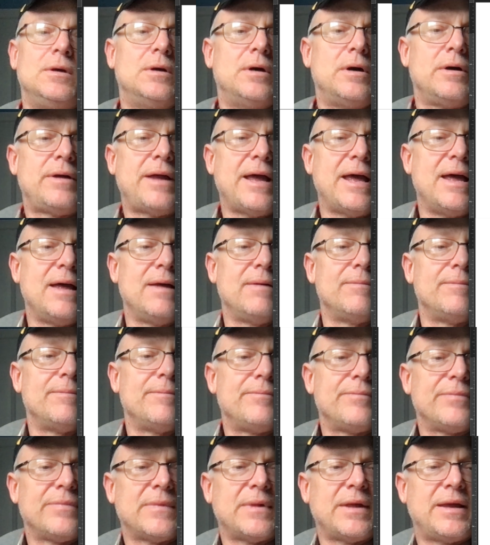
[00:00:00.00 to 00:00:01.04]
Okay,
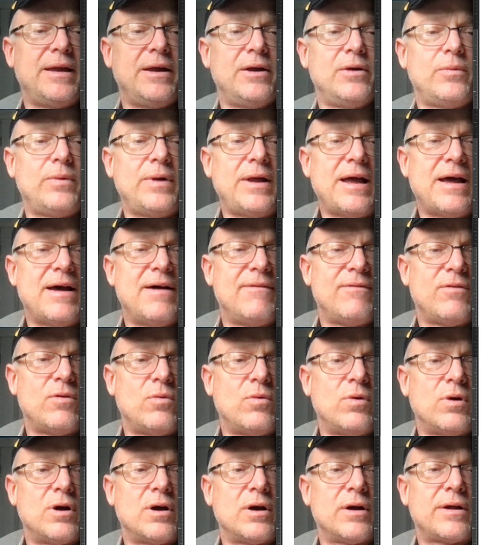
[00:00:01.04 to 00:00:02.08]
here we have a
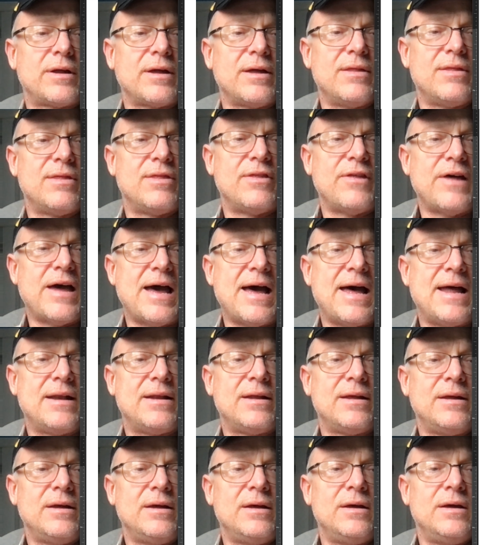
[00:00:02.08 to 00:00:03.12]
work
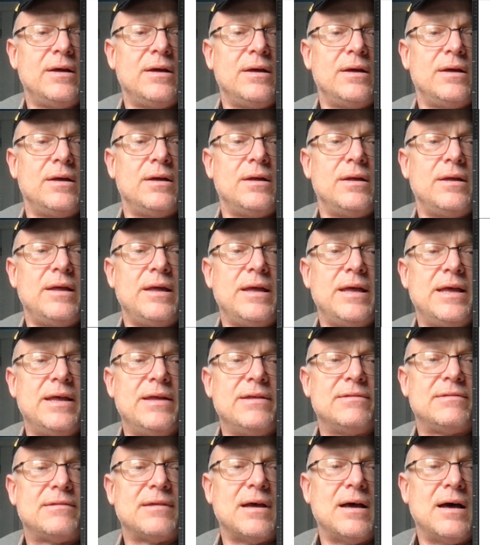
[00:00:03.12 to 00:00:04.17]
that is